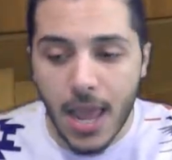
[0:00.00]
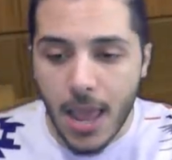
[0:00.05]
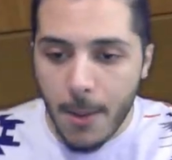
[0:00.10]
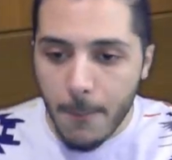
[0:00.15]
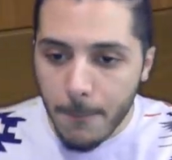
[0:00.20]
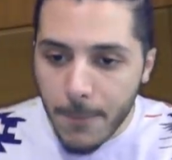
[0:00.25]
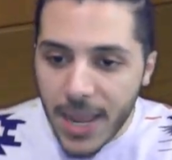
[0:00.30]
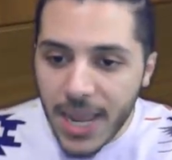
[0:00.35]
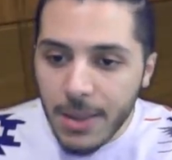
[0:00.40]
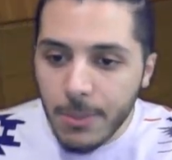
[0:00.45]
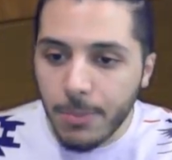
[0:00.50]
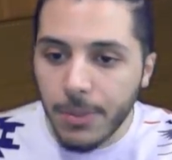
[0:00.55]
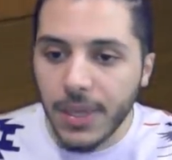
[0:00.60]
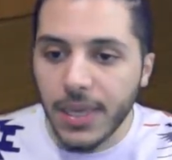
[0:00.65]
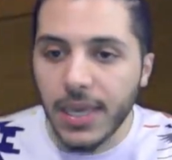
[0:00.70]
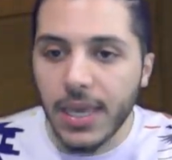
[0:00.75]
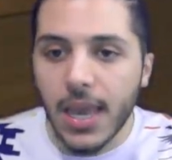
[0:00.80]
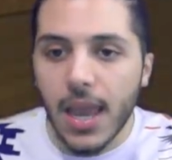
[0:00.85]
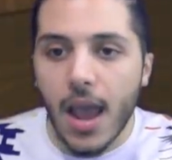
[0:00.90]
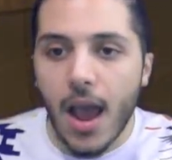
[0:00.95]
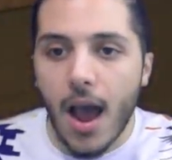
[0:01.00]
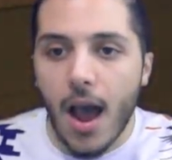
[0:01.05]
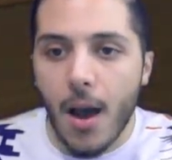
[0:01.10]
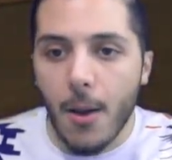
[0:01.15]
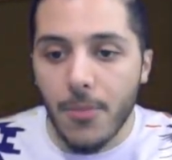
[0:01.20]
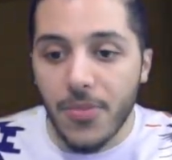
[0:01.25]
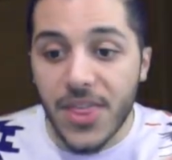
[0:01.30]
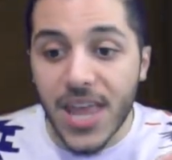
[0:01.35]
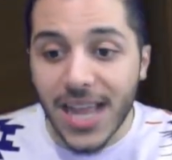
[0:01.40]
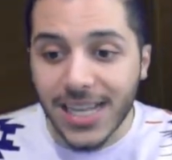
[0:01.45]
Maybe
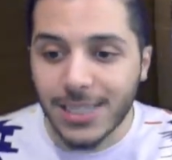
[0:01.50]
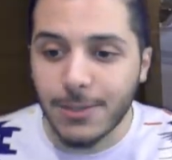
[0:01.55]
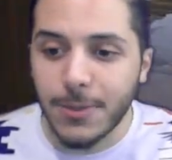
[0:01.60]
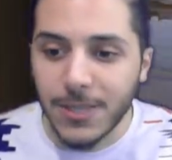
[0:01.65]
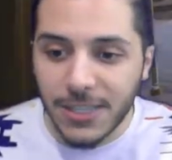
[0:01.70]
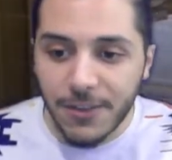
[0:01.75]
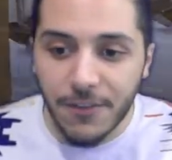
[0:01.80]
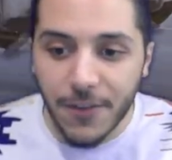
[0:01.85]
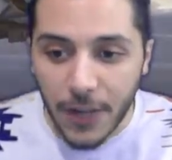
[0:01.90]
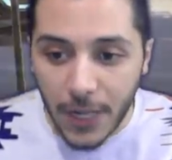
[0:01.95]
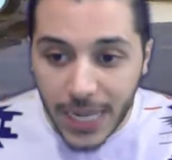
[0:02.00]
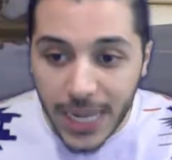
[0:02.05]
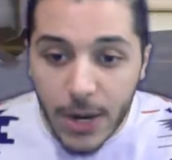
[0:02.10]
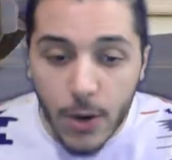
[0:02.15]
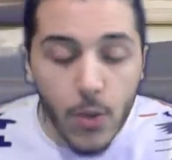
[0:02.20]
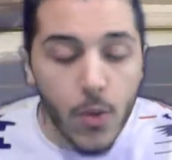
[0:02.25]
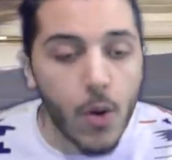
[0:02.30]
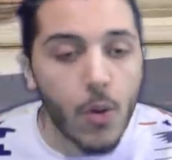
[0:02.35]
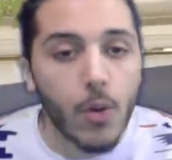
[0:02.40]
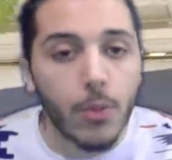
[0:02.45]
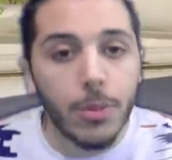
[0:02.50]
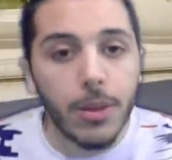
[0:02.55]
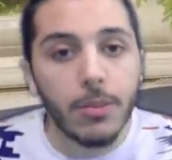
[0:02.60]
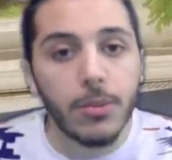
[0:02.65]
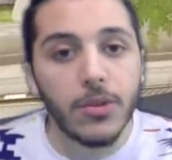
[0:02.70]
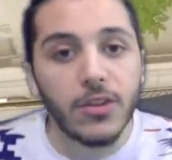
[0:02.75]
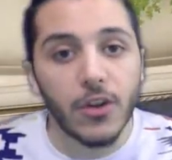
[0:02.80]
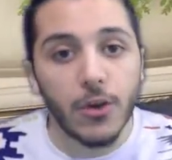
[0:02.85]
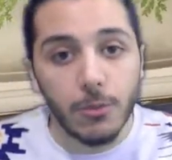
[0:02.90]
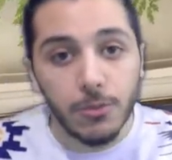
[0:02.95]
that specific hero will be
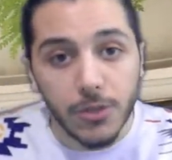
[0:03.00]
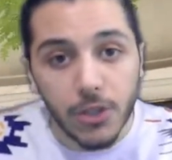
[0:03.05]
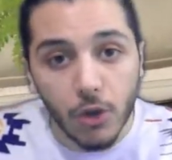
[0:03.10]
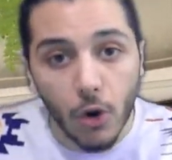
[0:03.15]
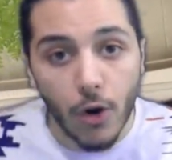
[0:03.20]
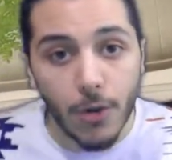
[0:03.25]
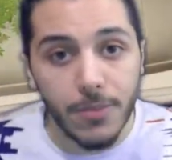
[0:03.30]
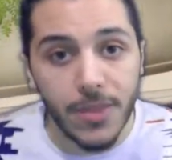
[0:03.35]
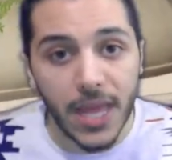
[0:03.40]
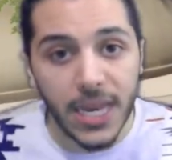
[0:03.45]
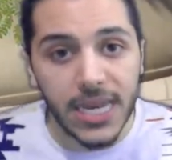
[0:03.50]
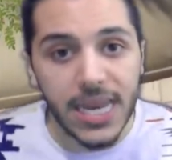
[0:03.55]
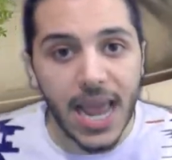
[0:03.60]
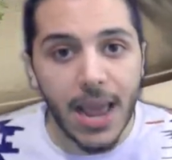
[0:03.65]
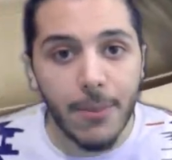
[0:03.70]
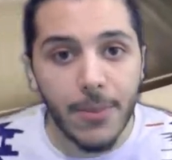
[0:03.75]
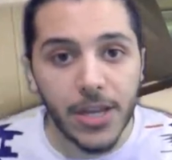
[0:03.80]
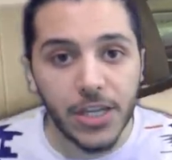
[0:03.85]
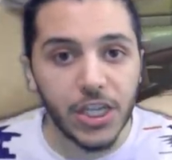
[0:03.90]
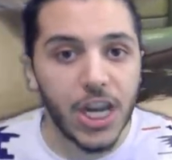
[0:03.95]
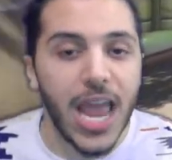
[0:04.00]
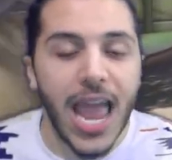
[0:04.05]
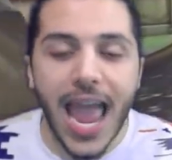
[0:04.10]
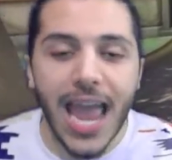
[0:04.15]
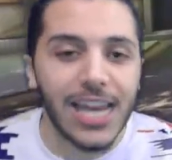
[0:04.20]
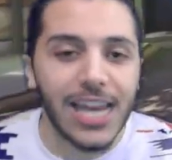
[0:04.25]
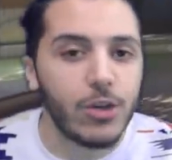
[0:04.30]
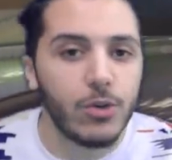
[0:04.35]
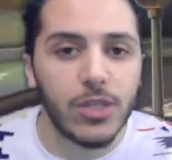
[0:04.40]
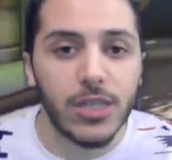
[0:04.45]
able to absorb that damage
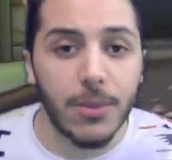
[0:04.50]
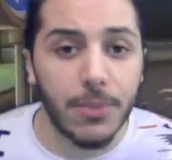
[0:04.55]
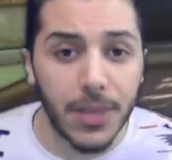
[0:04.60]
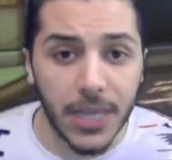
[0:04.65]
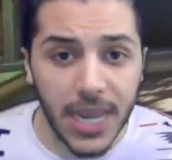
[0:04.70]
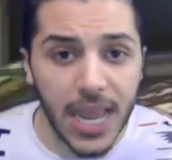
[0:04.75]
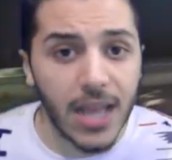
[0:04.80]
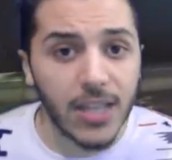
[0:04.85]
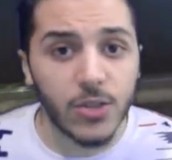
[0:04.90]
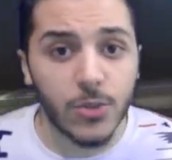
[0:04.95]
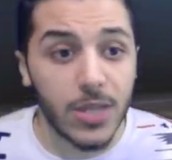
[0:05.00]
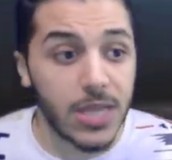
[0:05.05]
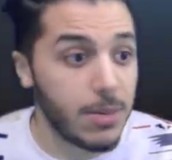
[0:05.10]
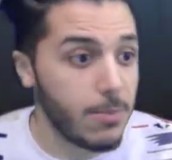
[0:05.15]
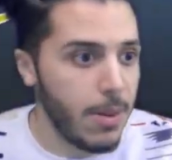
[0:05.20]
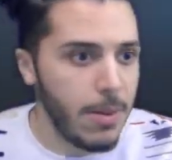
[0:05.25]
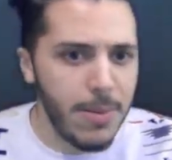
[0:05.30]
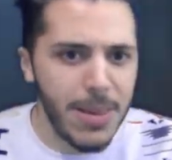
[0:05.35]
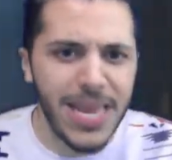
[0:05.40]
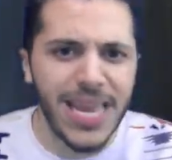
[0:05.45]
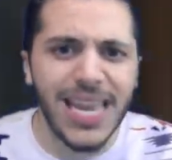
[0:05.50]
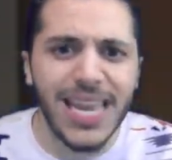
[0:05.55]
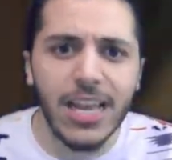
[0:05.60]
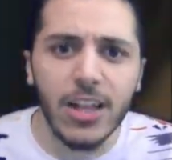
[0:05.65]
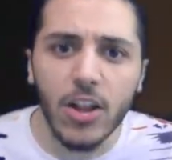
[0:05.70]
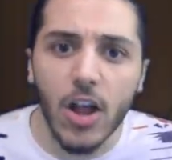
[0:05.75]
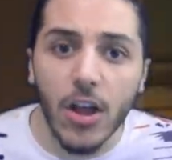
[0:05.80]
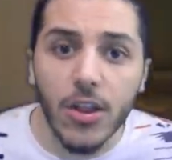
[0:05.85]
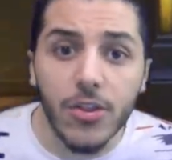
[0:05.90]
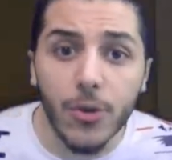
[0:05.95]
and do something else with it. Maybe
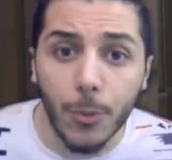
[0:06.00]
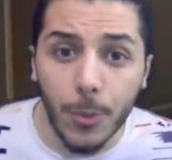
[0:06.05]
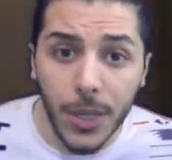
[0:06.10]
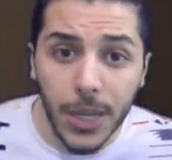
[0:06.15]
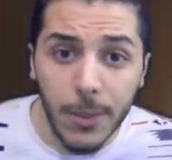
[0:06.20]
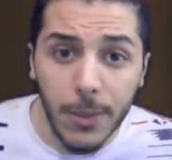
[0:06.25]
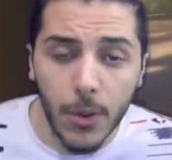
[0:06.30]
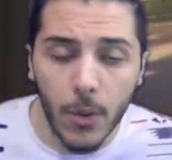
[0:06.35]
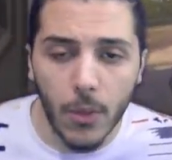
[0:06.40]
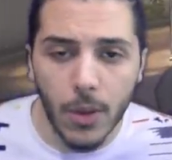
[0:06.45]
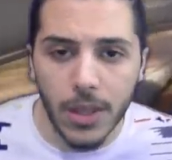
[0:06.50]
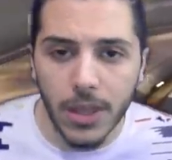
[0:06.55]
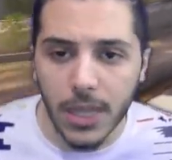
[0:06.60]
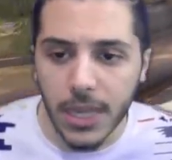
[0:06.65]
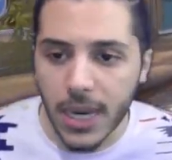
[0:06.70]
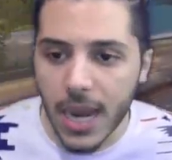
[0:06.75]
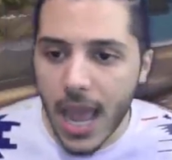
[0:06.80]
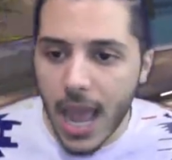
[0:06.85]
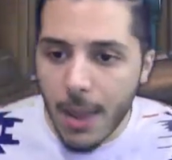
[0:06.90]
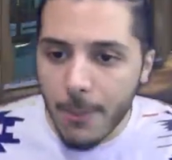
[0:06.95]
heal other people with it.